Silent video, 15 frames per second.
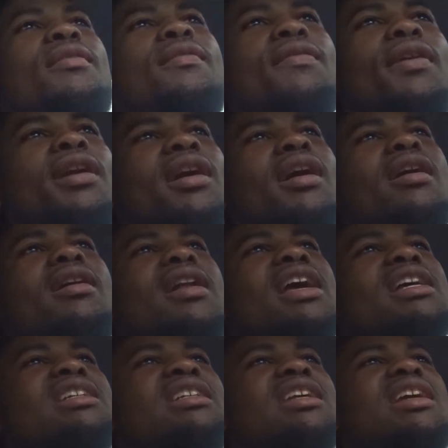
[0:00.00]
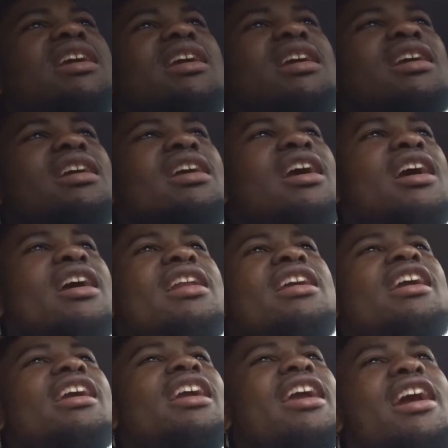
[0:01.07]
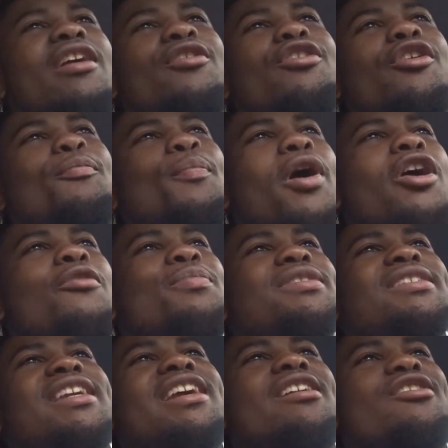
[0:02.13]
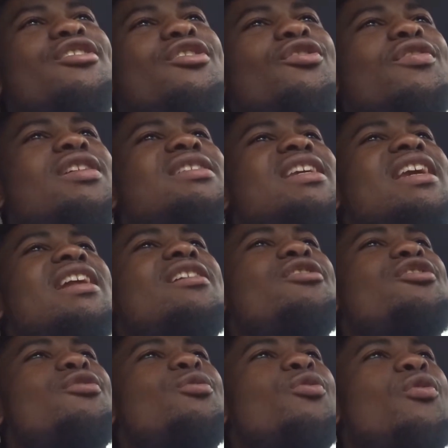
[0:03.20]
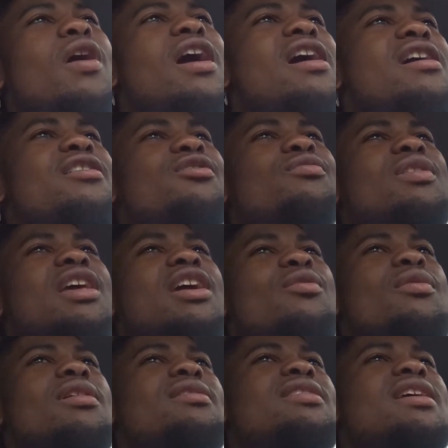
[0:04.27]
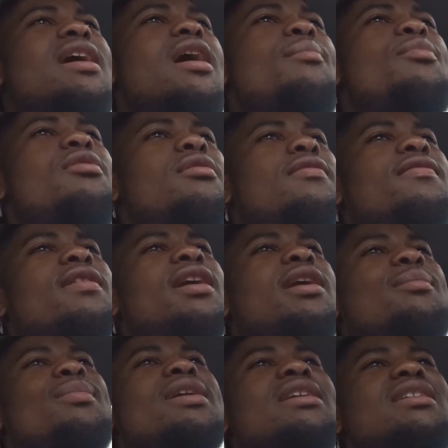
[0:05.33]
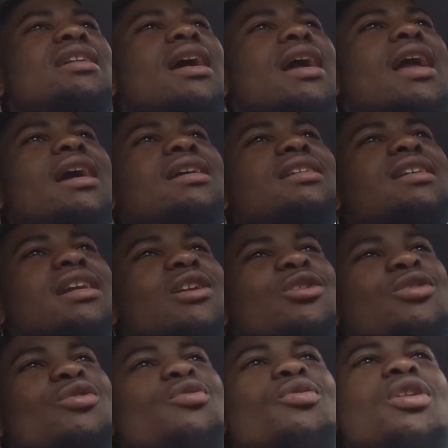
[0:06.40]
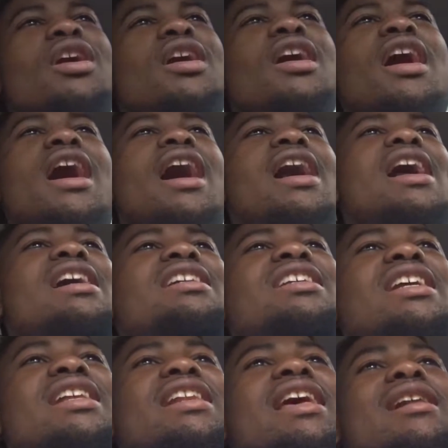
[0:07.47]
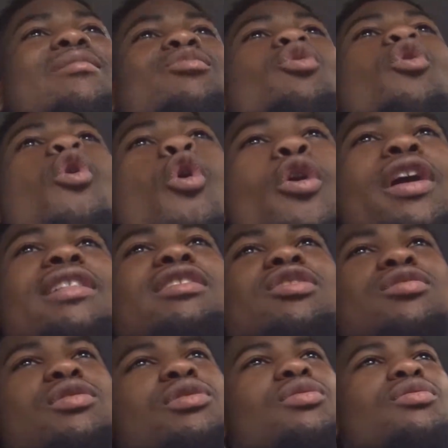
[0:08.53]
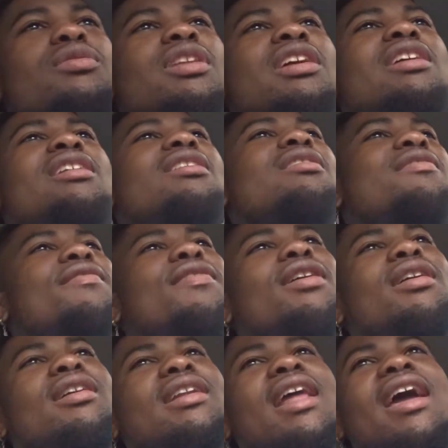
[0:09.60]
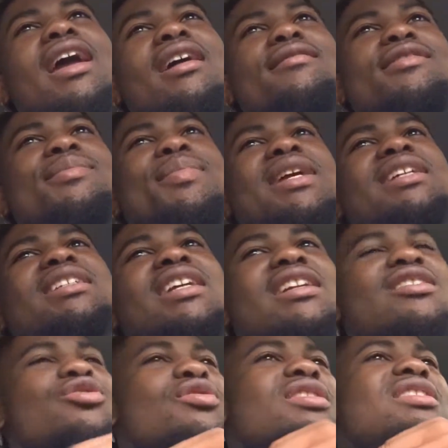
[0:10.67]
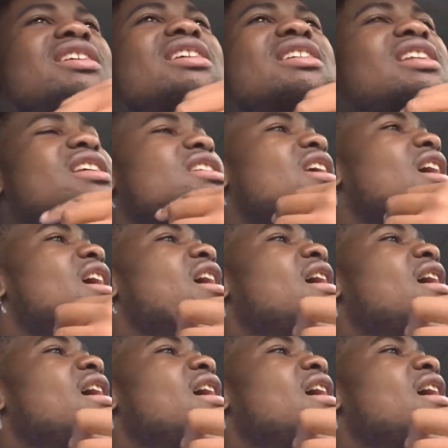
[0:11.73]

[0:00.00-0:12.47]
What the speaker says: Fuck all that shit. Nigga, get on your purpose. Get on your grizzly. Get on your grind. You dig what I'm saying? I'm on a fucking mission. I got shit to do. I got shit that I'm going to do, nigga. Fuck that. I'm speaking shit into existence.